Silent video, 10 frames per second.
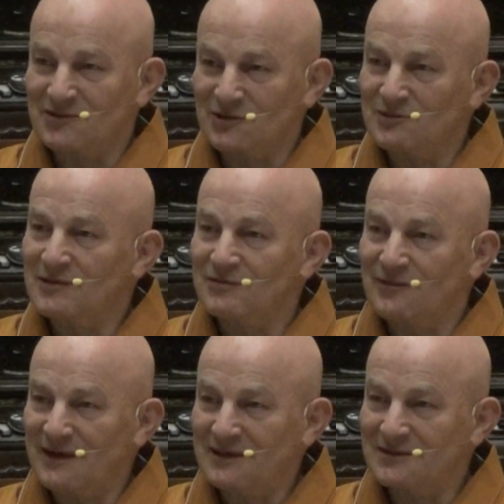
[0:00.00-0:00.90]
you will
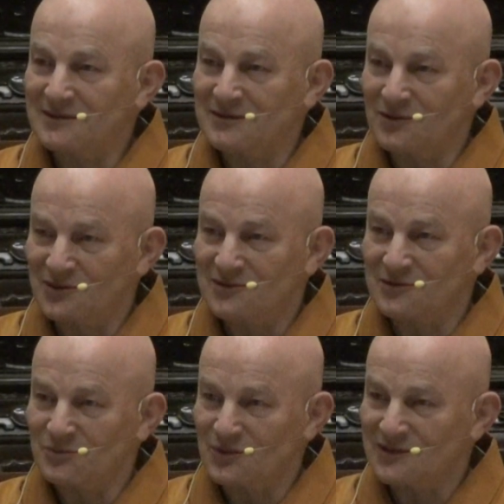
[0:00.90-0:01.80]
find in
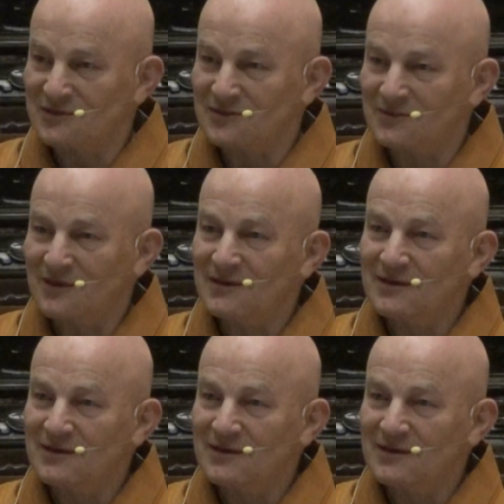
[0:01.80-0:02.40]
Northern Buddhism